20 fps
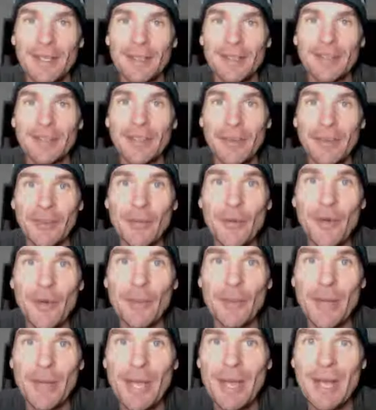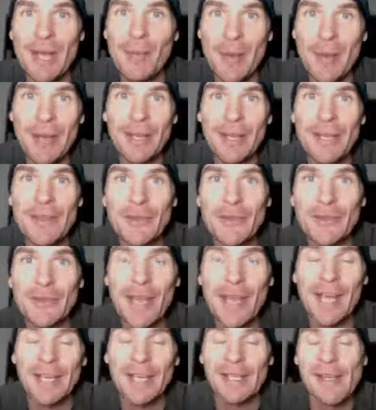7:30 p.m. About to hit the
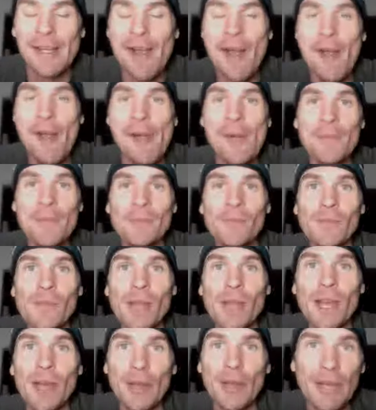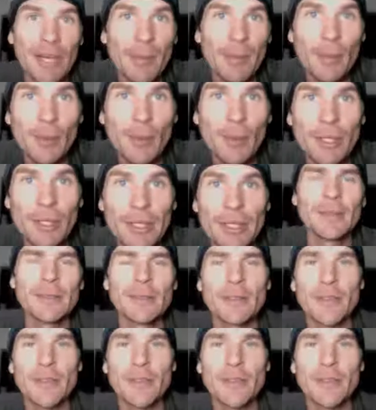sack, and I get up early.